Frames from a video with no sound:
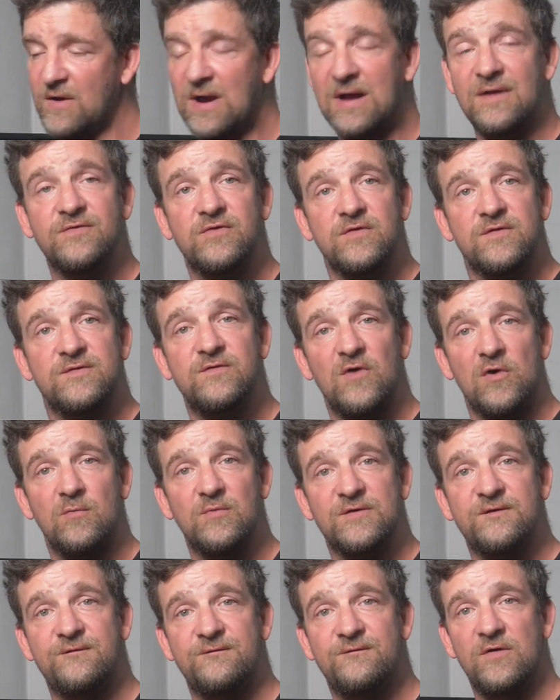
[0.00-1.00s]
your hands are so
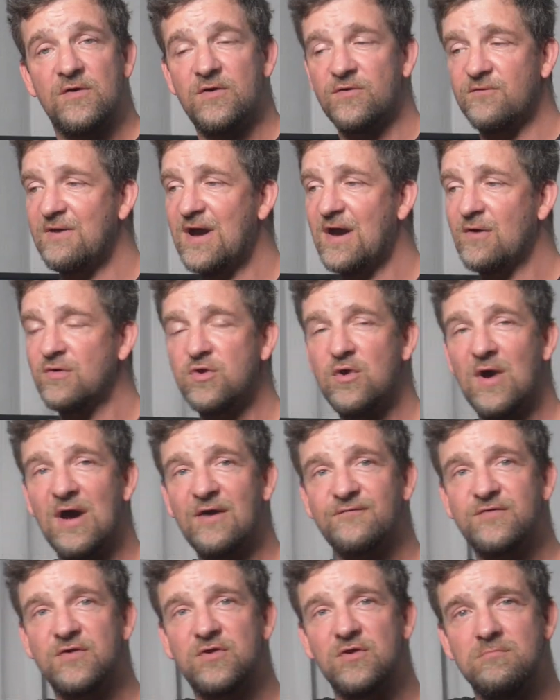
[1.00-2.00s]
much further out, you
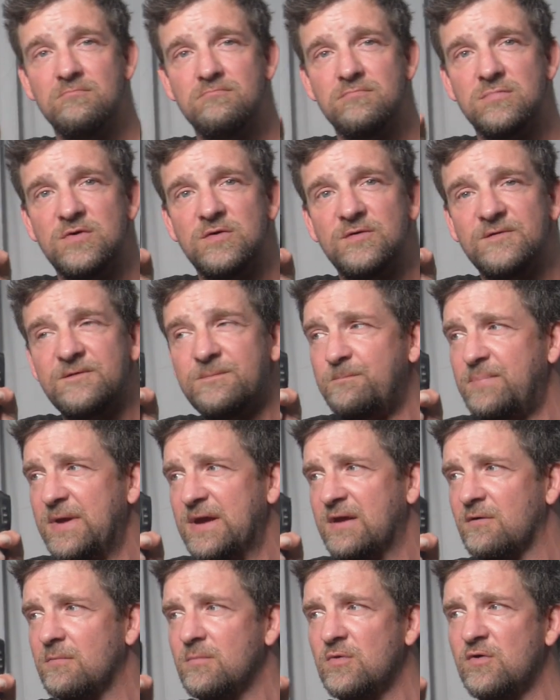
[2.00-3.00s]
have to do much
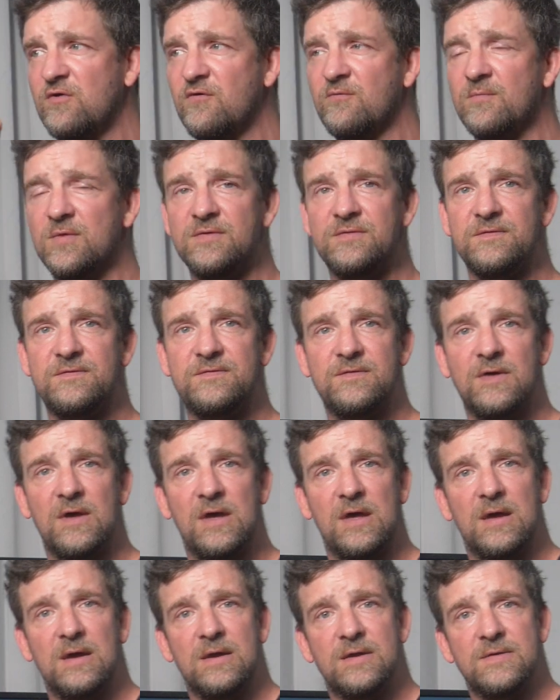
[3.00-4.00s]
bigger movements
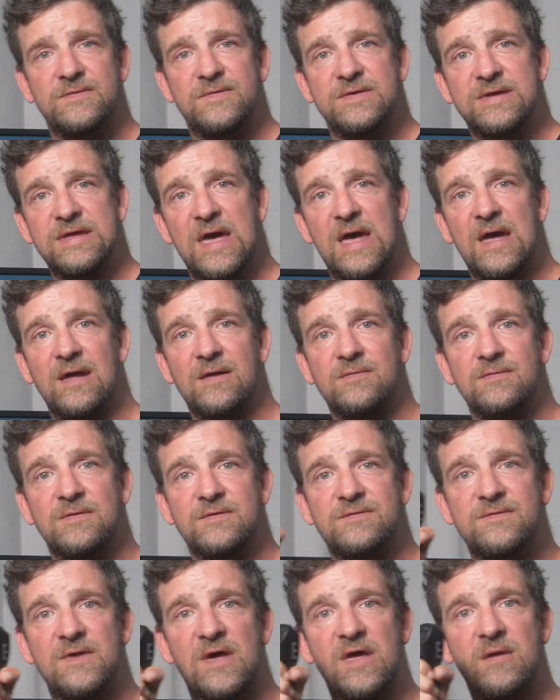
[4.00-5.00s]
to get the
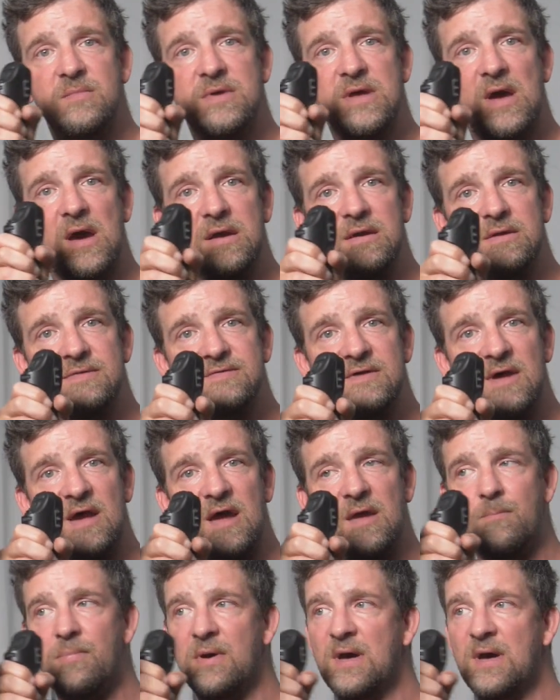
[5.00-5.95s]
same kind of tight